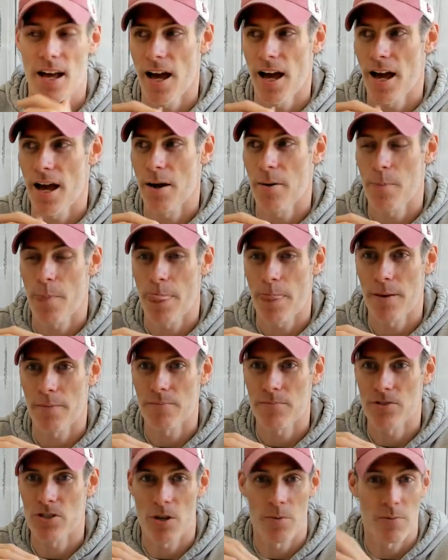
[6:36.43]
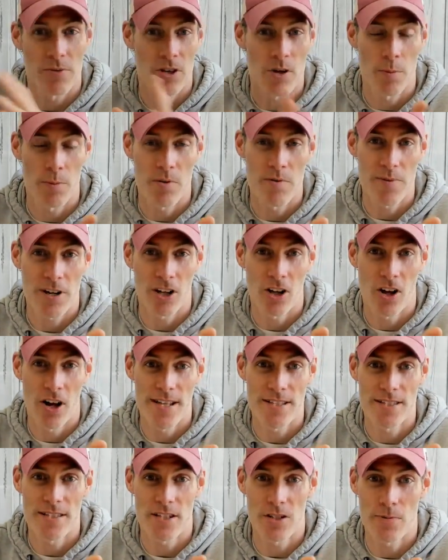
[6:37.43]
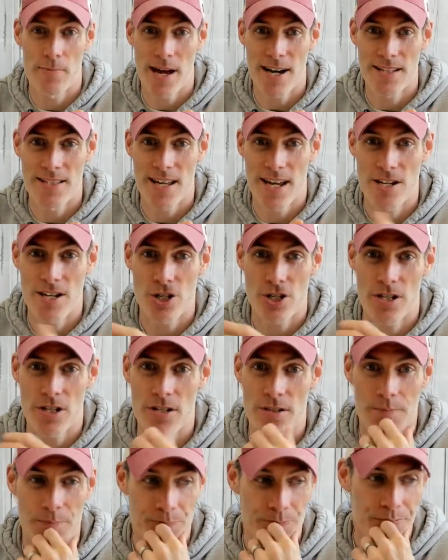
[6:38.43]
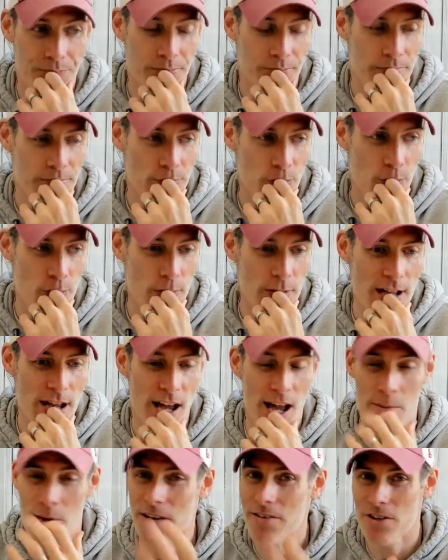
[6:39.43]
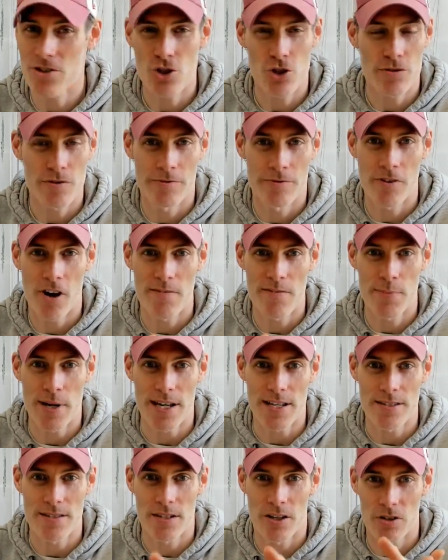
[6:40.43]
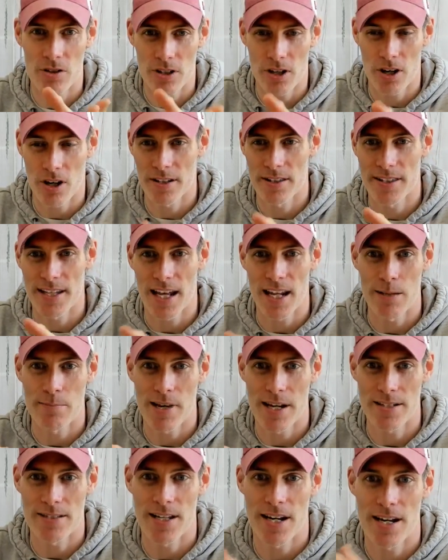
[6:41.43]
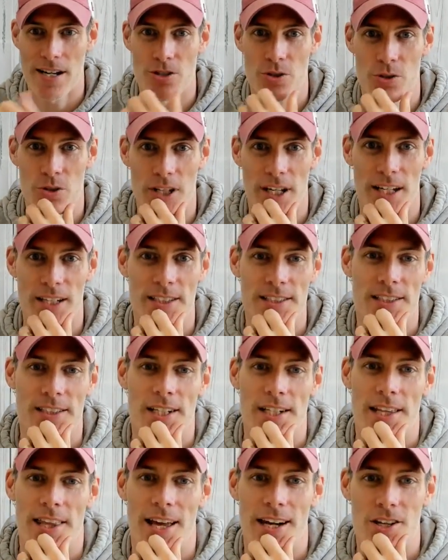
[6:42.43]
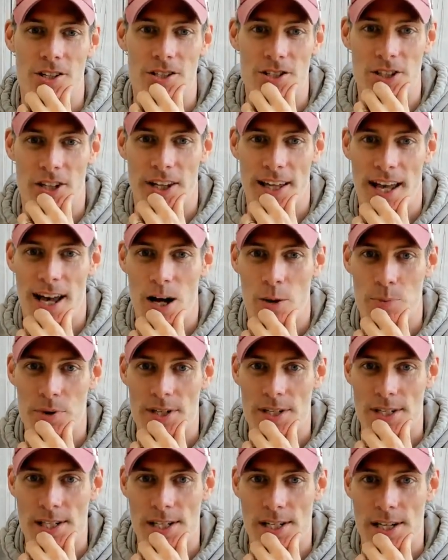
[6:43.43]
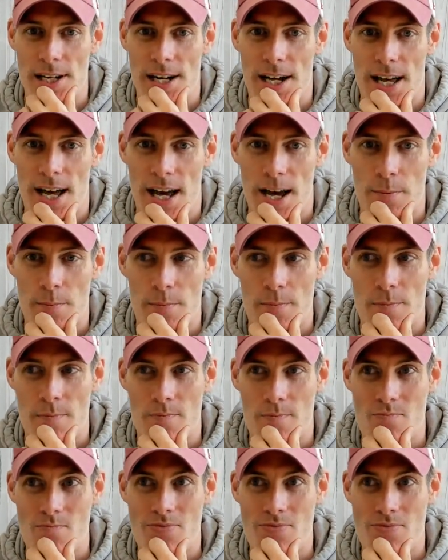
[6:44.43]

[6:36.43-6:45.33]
Um, a couple, couple of my clients do meditation, and um, even if it's just for five minutes, you know, kind of daily meditation, okay? That can certainly help. Um,